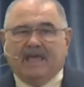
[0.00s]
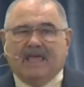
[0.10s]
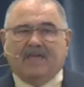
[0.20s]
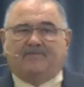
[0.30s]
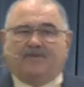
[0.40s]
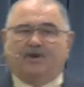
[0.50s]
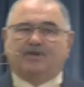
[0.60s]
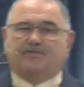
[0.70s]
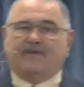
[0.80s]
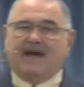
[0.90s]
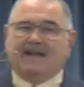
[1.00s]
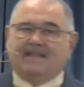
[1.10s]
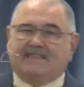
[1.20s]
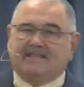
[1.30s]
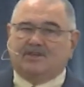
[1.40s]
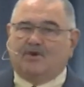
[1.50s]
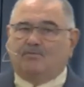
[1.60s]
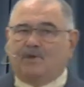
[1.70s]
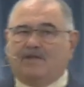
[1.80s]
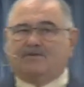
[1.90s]
He first findeth his
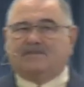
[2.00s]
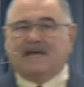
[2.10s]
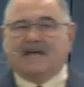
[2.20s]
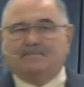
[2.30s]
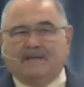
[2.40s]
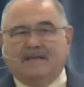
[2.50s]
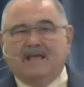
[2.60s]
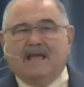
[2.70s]
own brother Simon